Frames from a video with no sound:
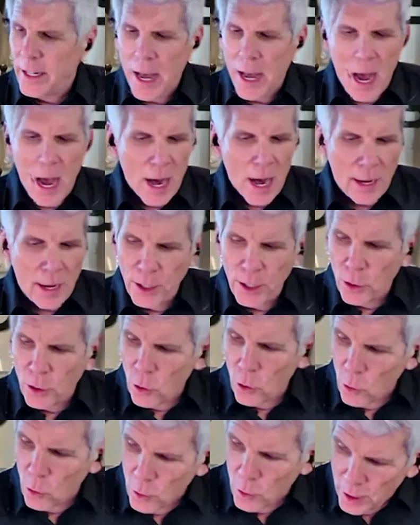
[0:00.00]
Yeah,
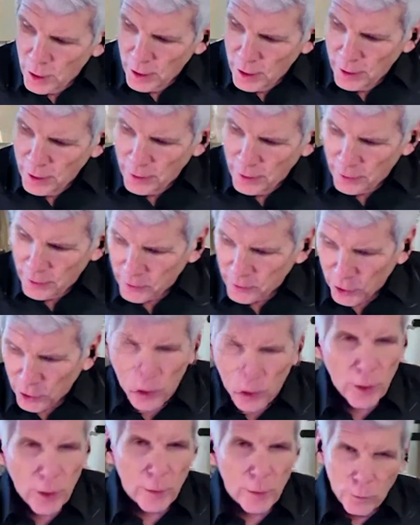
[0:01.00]
that's
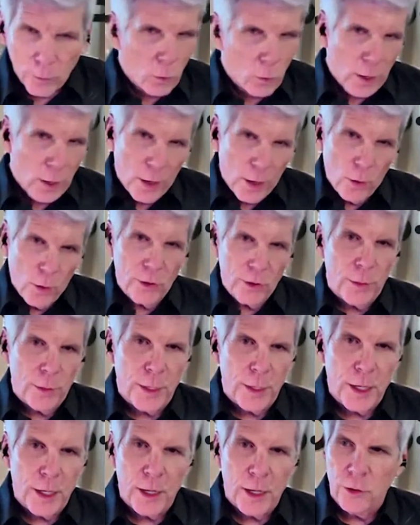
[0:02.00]
a great
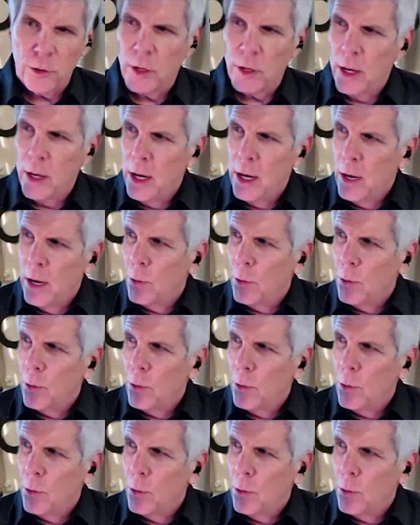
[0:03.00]
question, because,